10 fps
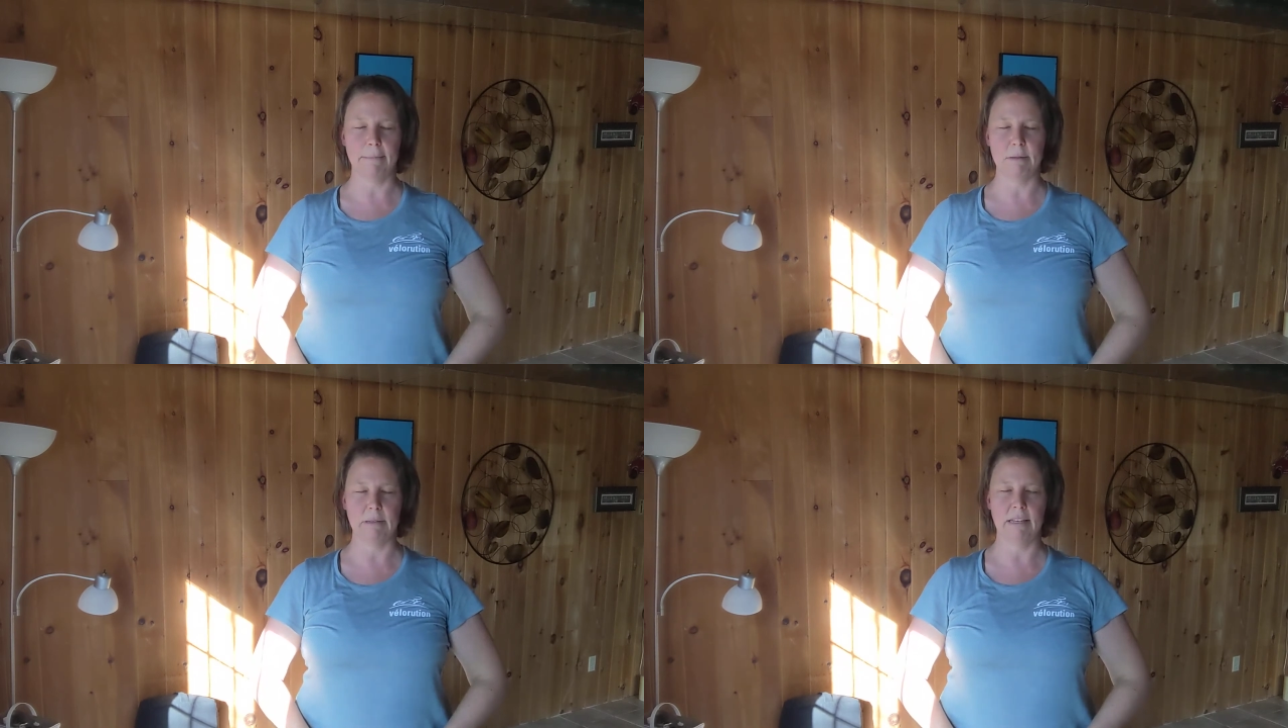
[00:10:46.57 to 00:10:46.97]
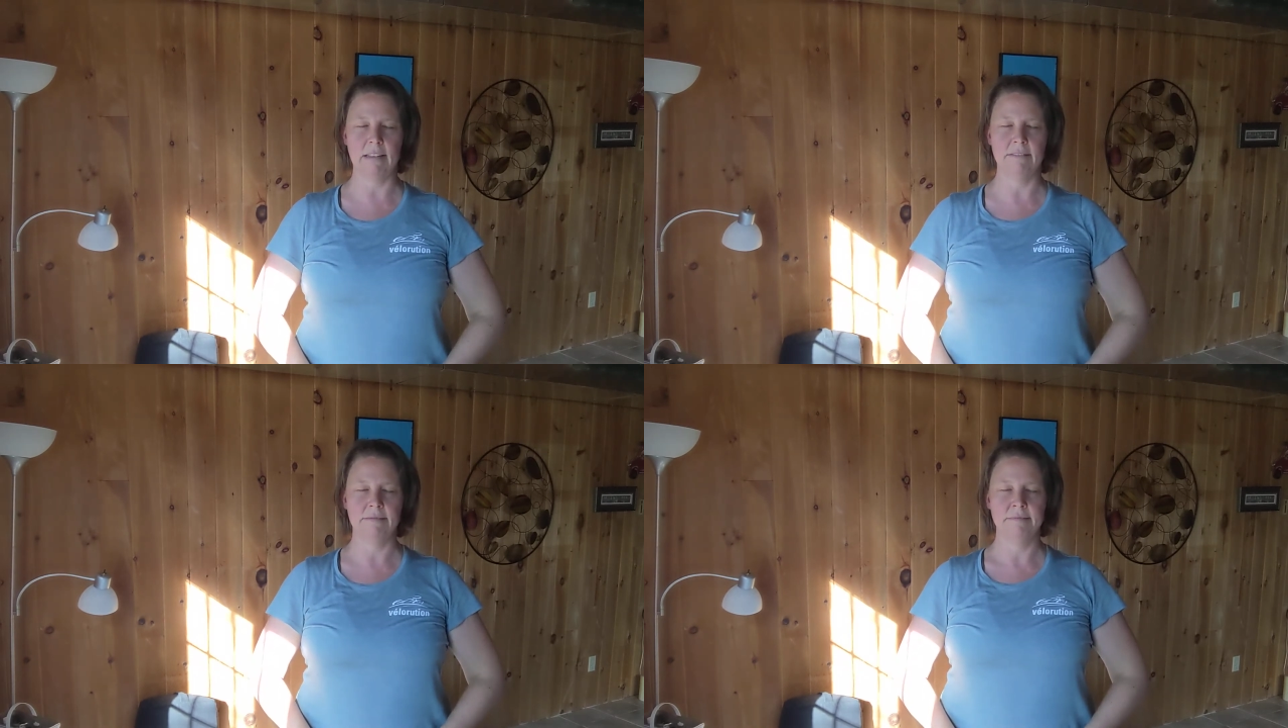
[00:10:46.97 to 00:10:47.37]

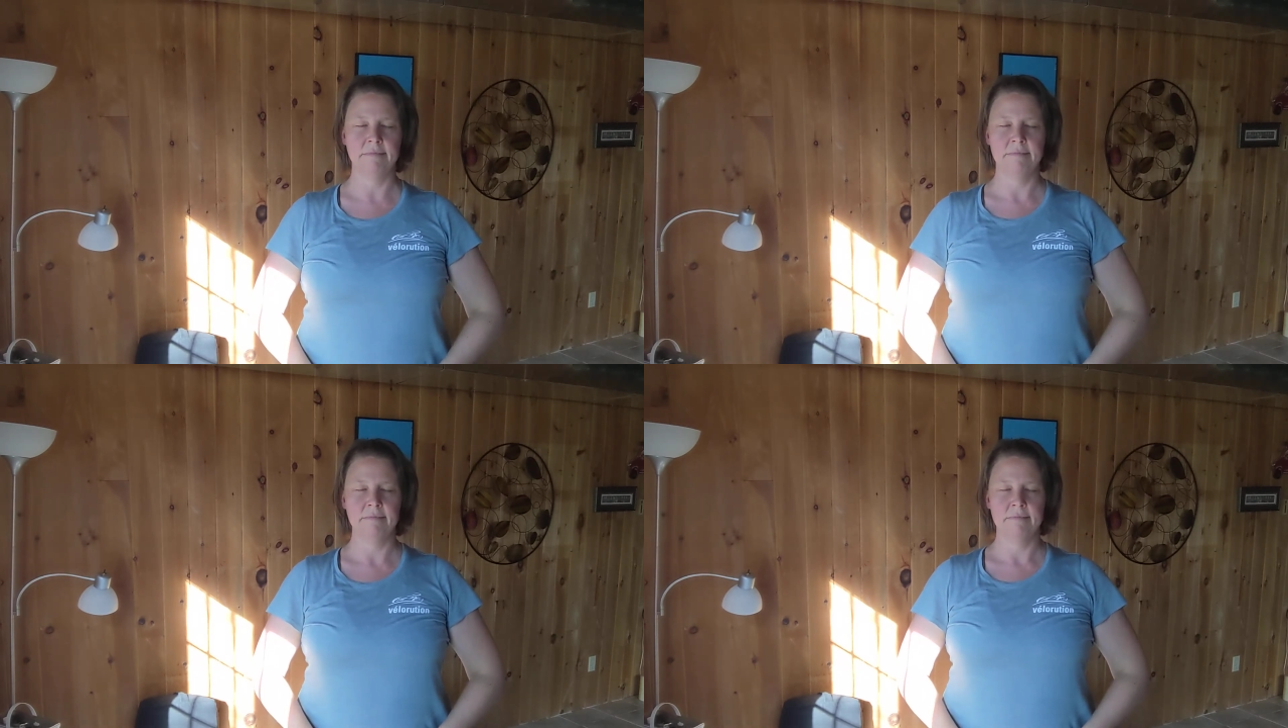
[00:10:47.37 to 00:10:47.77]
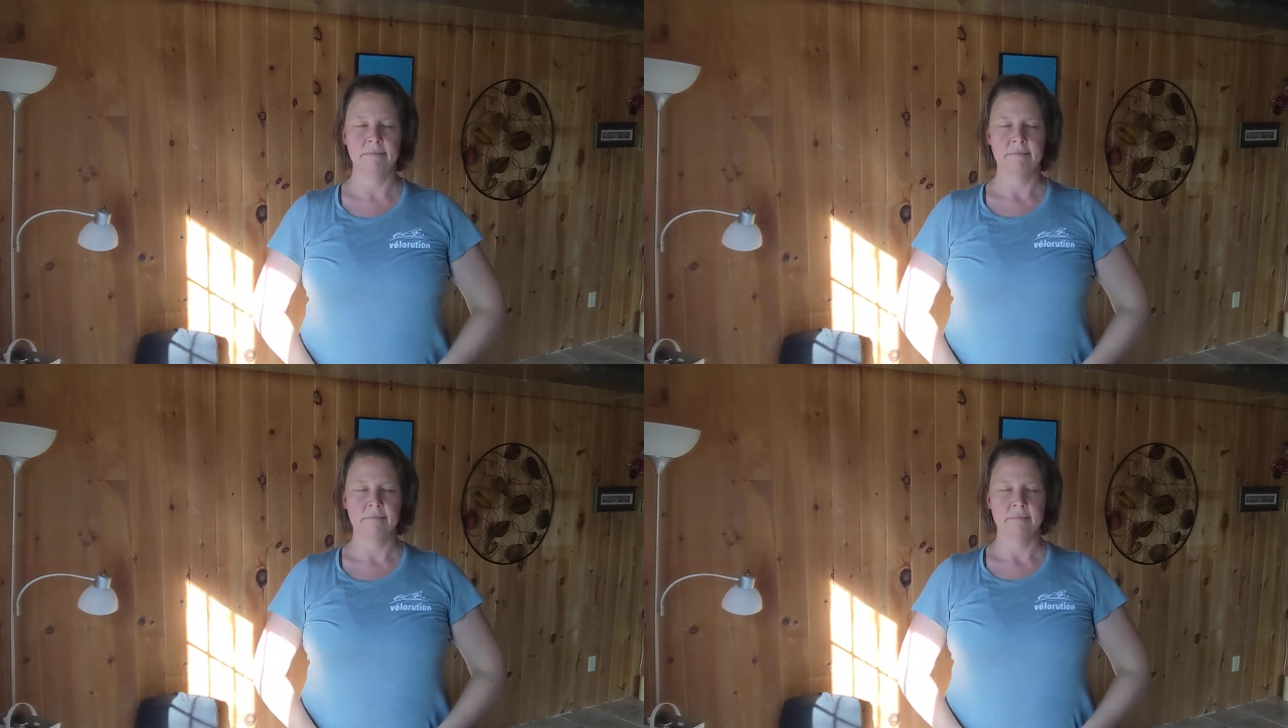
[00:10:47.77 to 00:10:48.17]
abdomen.
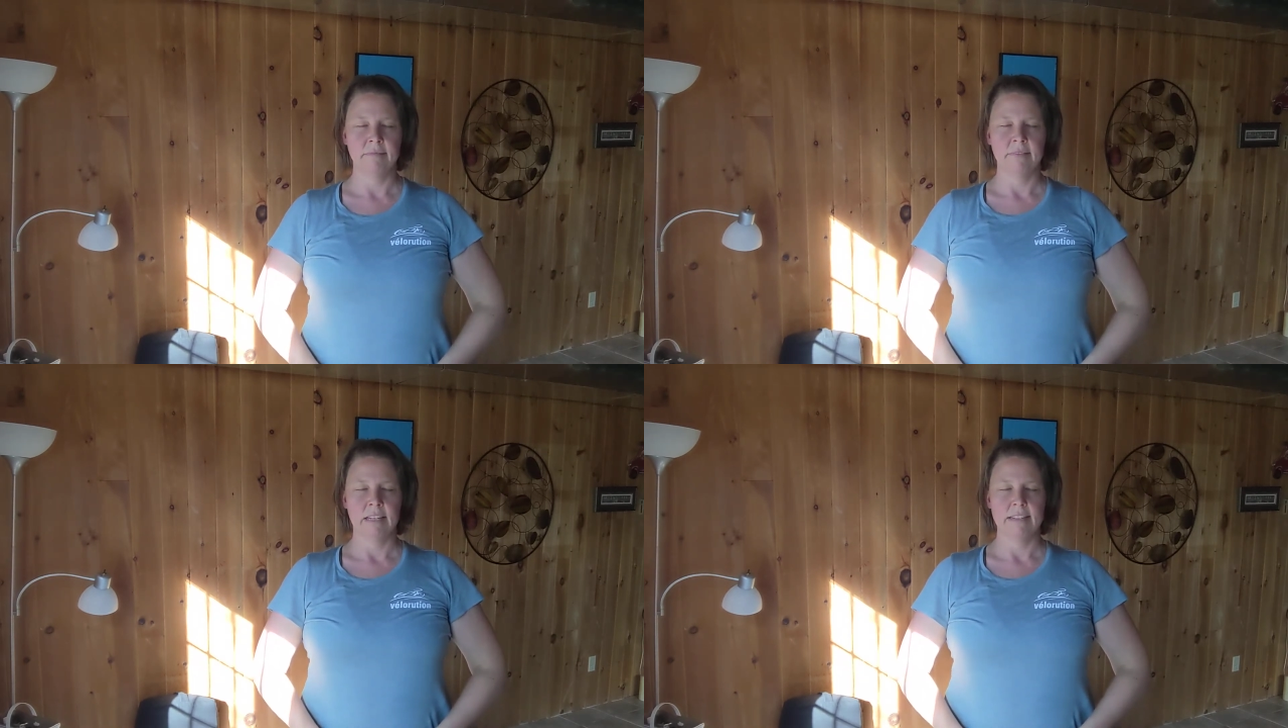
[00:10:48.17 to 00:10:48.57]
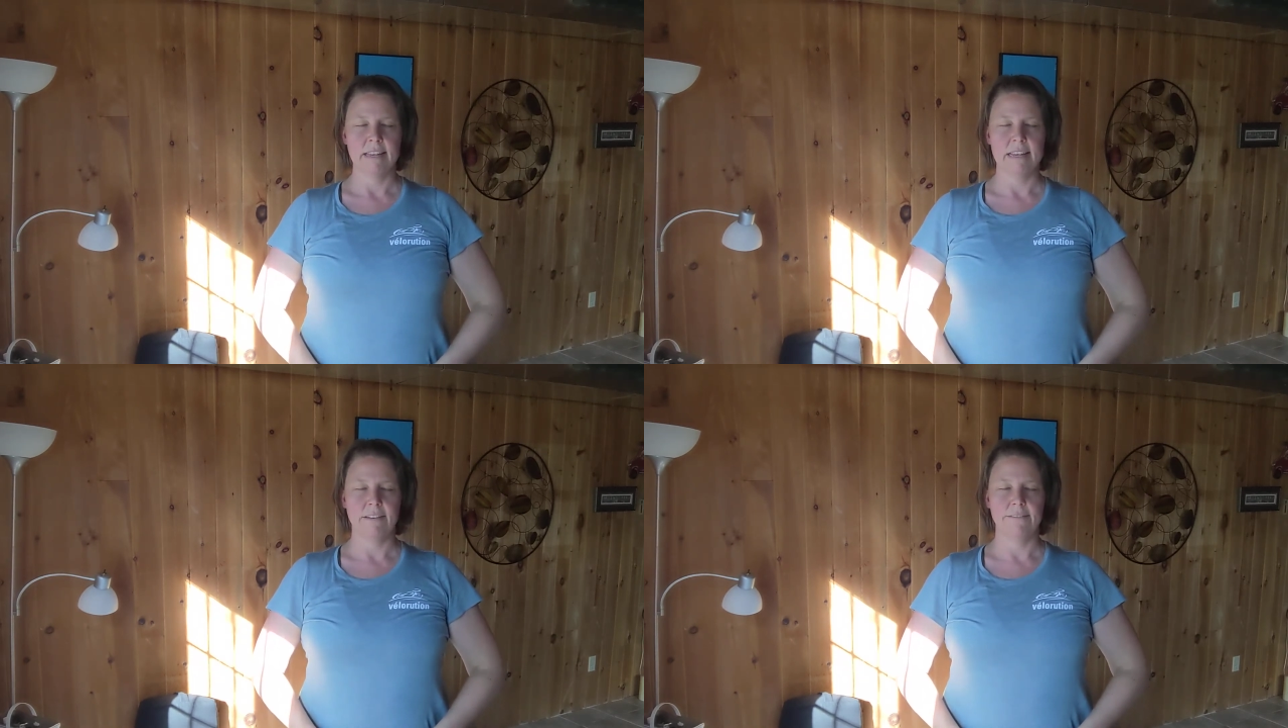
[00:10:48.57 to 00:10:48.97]

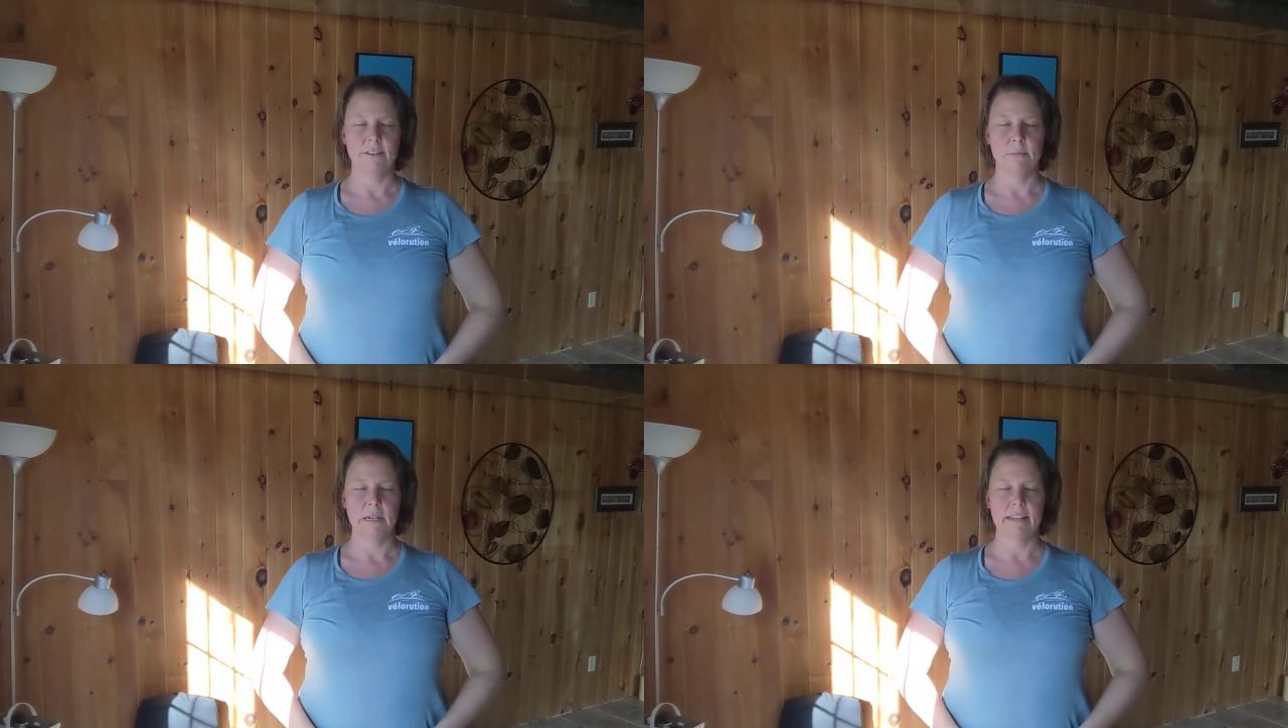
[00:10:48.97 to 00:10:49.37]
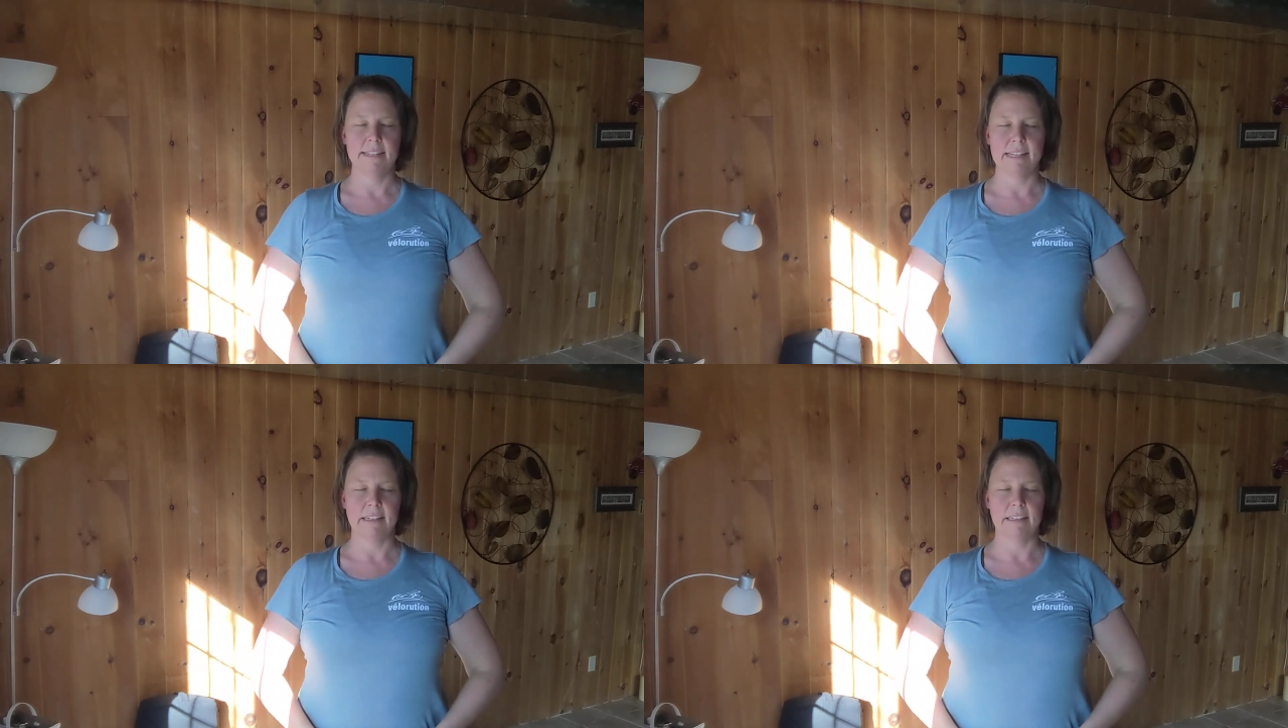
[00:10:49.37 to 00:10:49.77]
Taking a few
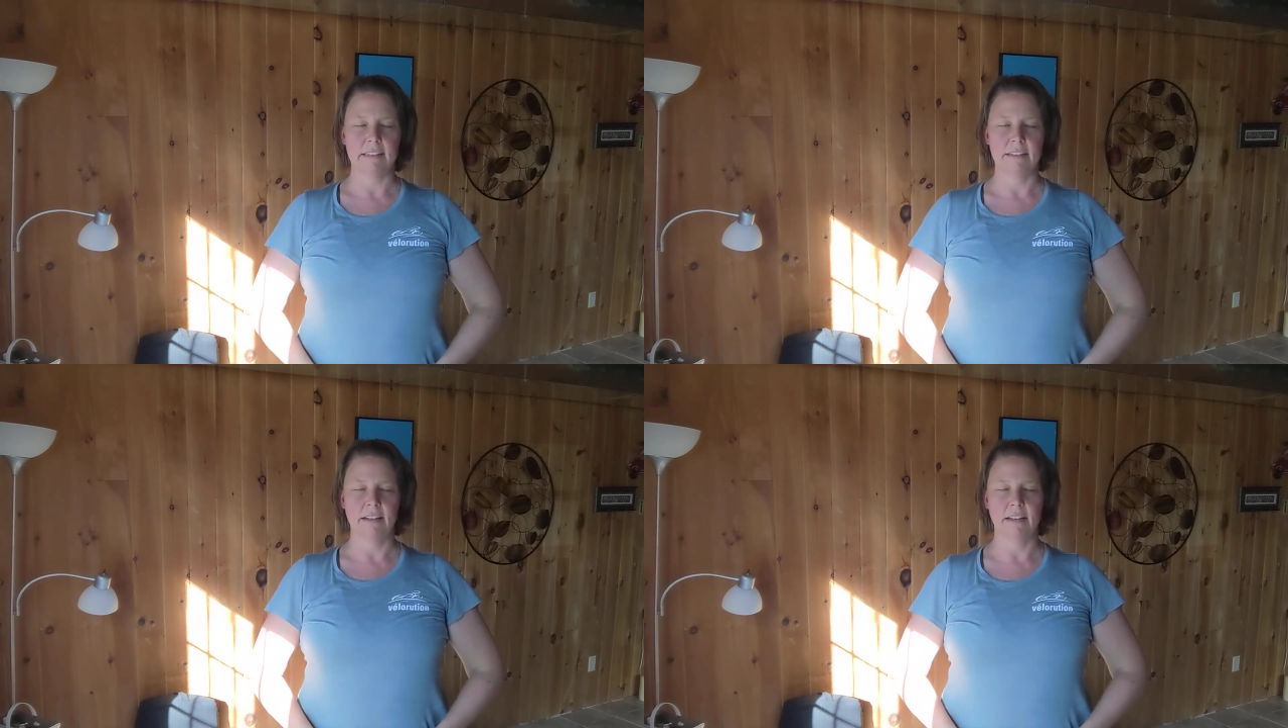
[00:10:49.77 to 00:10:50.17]
breaths here,